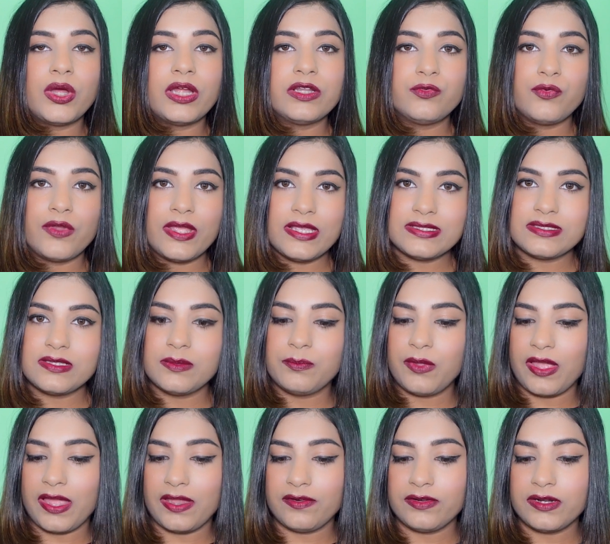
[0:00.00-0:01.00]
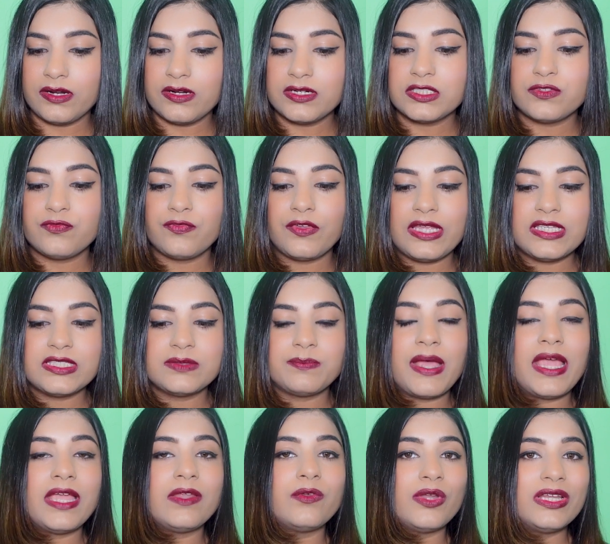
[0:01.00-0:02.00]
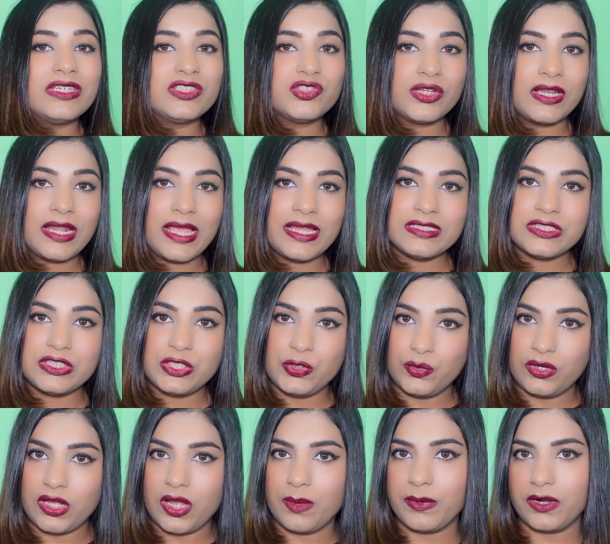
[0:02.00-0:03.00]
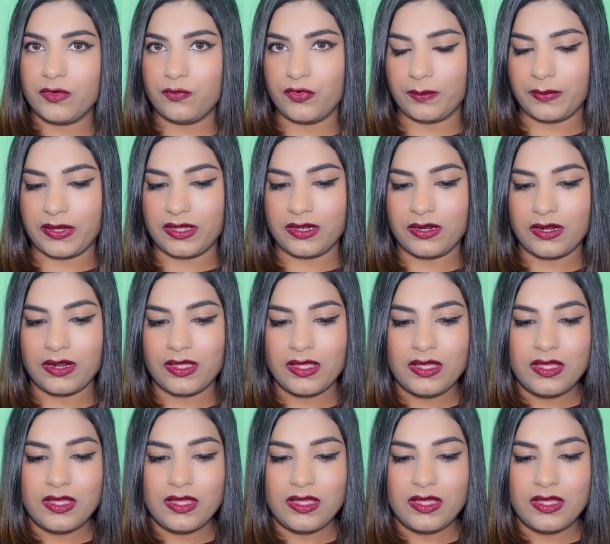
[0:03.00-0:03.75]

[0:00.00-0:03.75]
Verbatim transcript: address the barriers faced by racialized newcomer women,